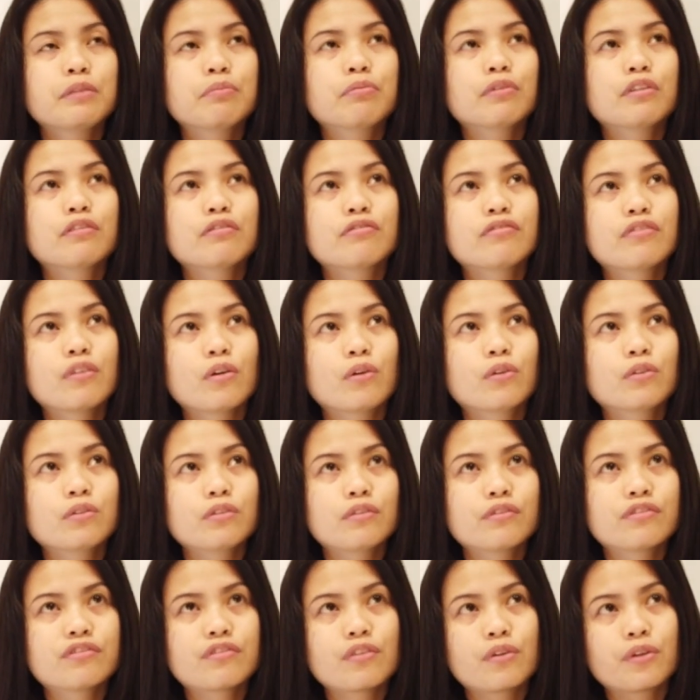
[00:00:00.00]
People
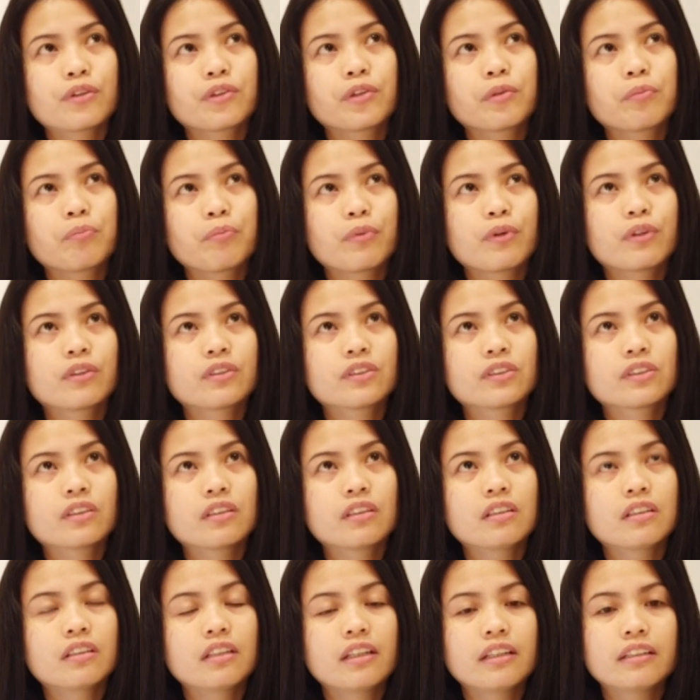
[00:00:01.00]
vote for the
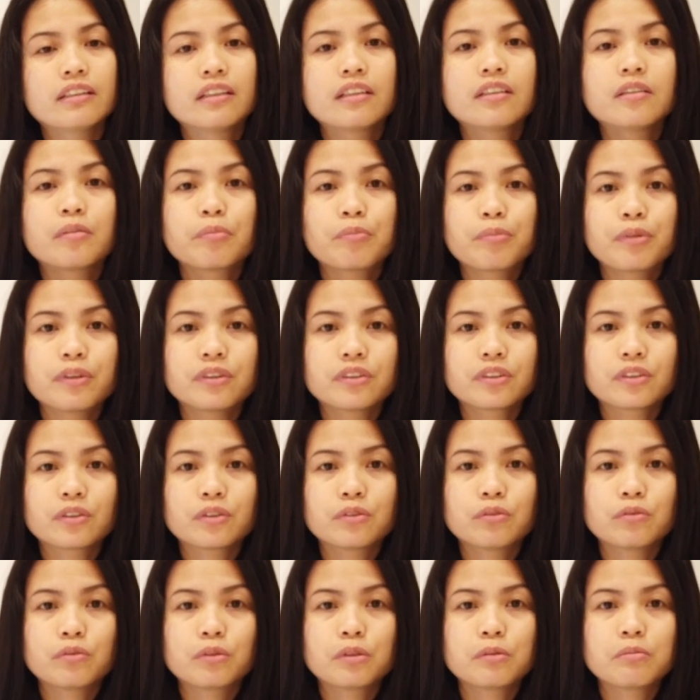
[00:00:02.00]
person, and then the
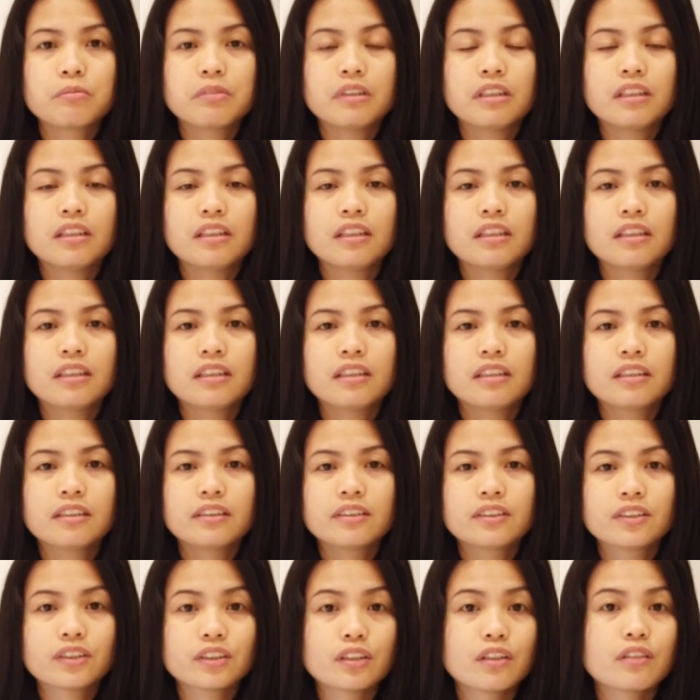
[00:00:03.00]
person will be
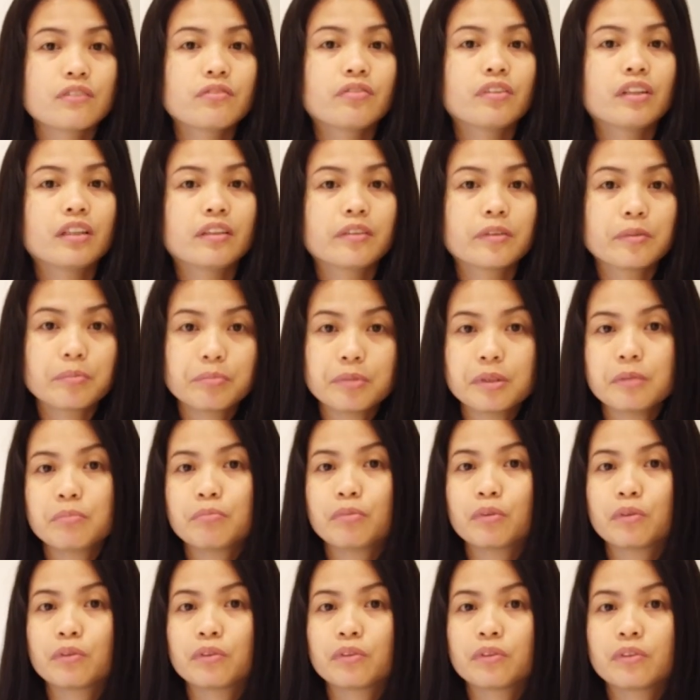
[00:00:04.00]
serving the
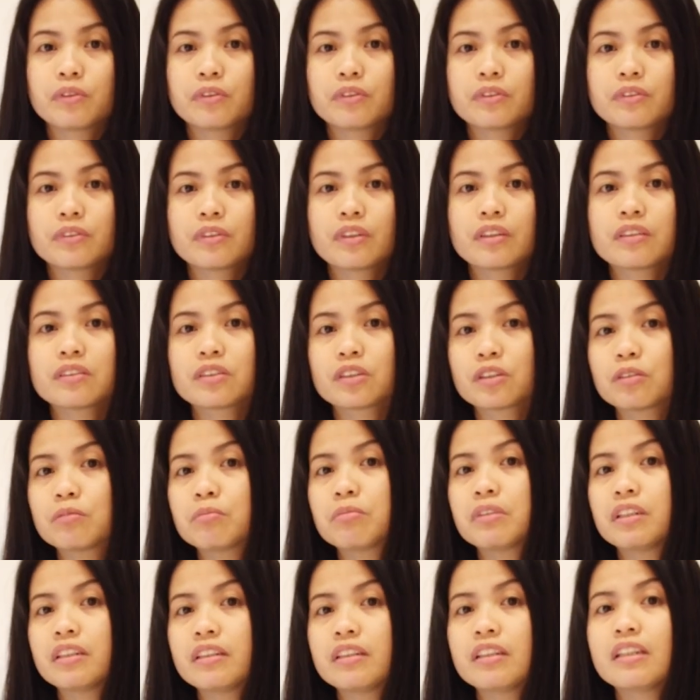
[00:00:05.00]
people. That
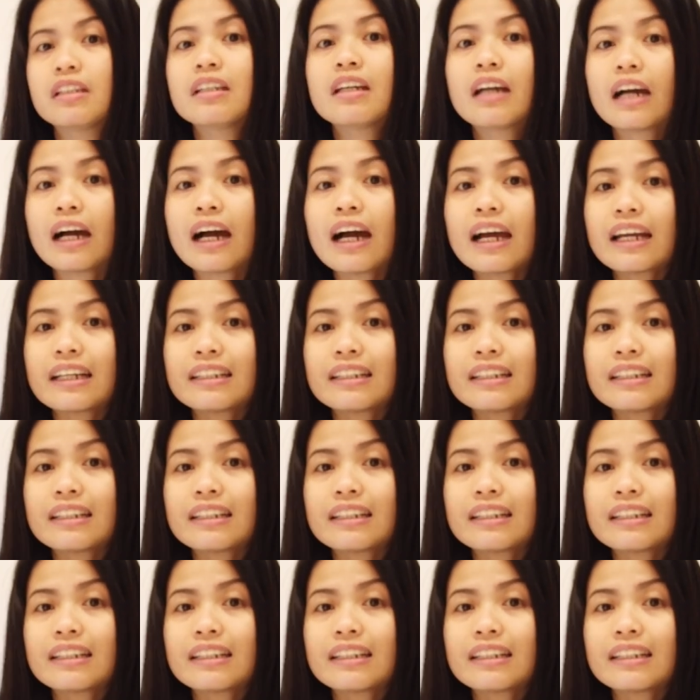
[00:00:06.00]
should be the